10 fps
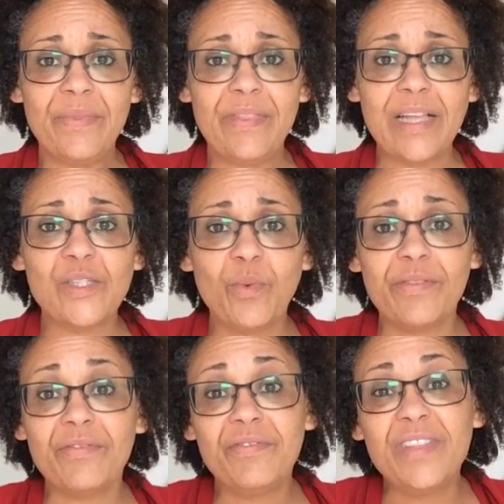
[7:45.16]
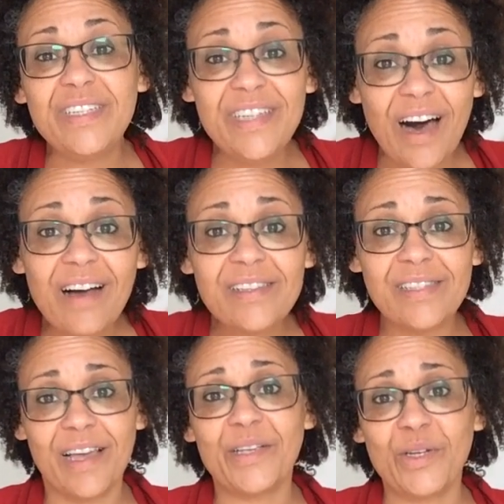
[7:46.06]
That's what the dark
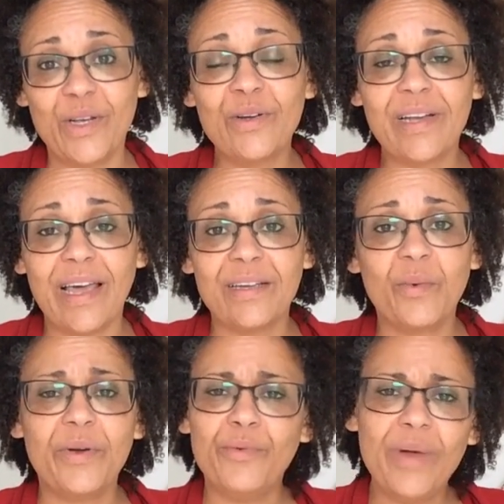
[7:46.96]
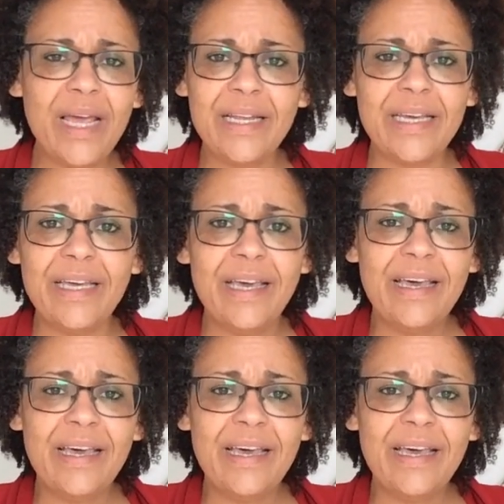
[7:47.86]
side could look like, when really